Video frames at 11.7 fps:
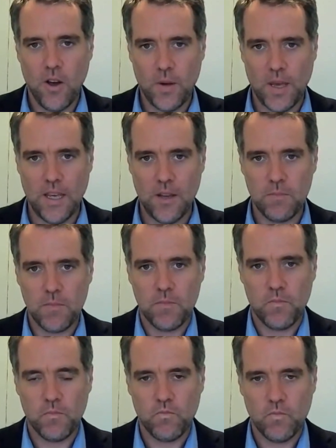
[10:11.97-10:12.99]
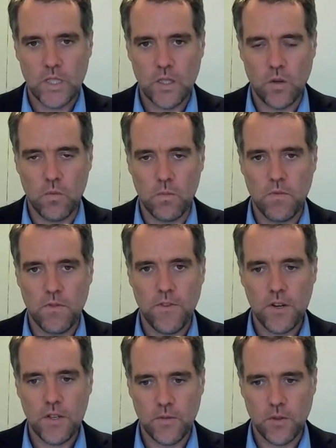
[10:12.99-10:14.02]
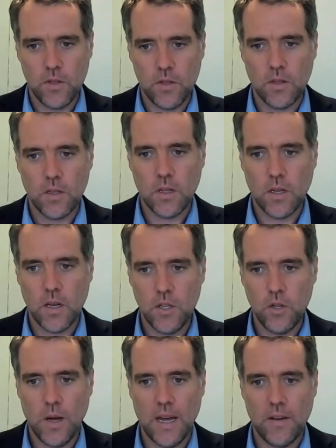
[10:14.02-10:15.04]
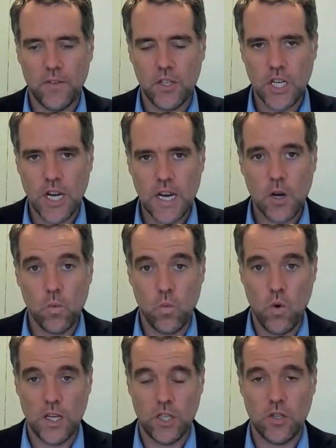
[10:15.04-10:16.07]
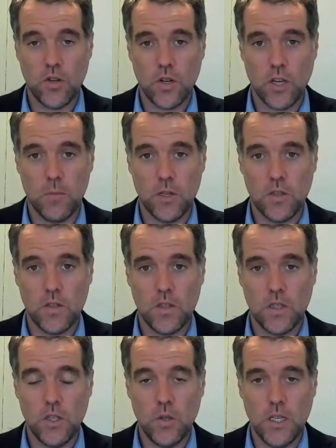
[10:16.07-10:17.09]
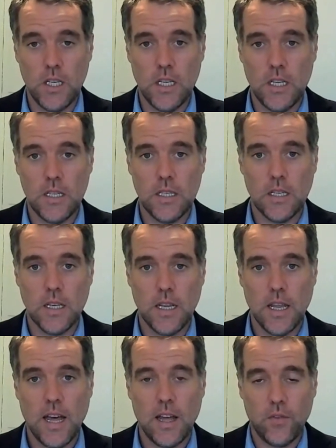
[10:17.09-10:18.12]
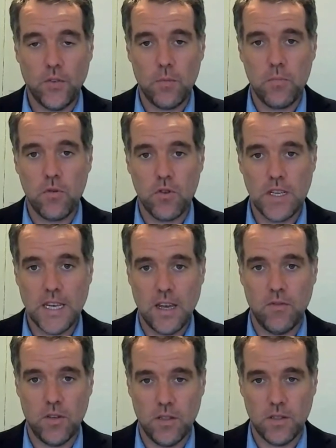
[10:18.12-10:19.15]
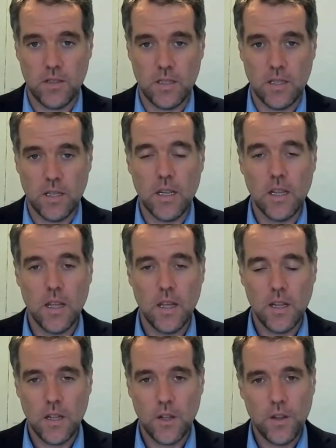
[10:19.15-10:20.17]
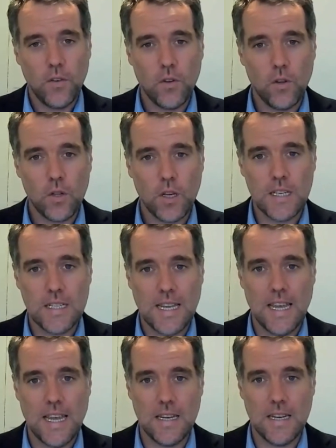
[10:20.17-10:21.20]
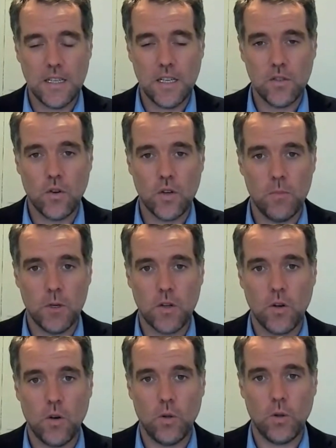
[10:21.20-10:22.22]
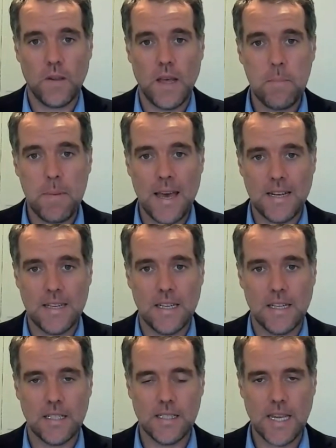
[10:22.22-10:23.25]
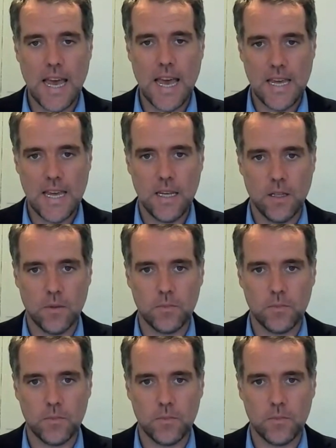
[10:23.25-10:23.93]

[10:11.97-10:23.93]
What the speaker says: Okay, so first of all, you have to check which documents you need as supporting evidence. Now, this is all contained in a document called Appendix A.